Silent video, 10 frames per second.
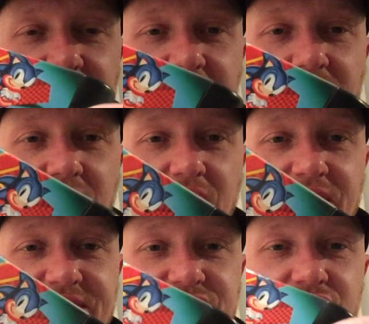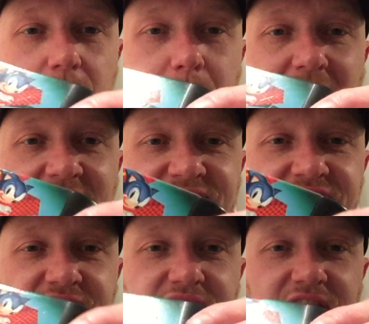It's not matte.
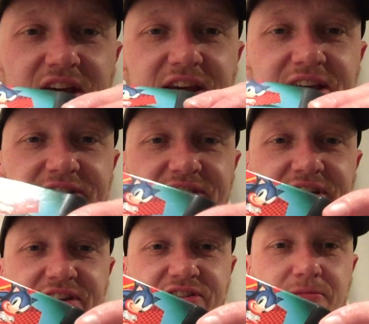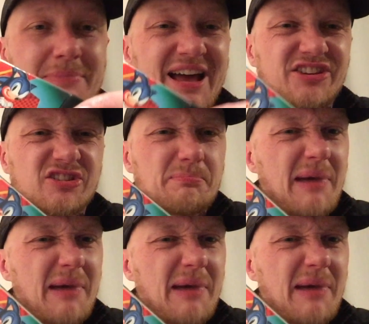It is matte,